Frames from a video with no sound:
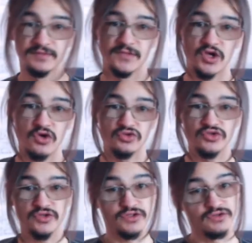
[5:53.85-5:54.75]

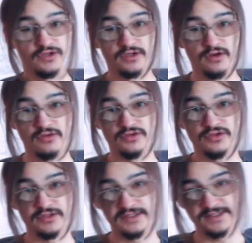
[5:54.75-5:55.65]
conscious or
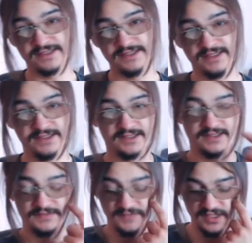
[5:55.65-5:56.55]
unconscious. Uh,
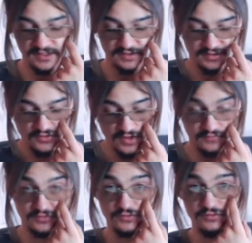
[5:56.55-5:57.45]
yeah, you have
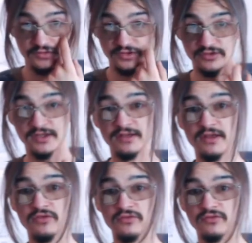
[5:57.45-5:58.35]
to sort that
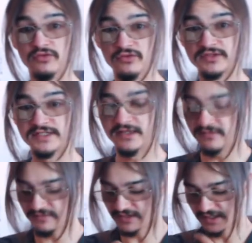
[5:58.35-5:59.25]
out for yourself.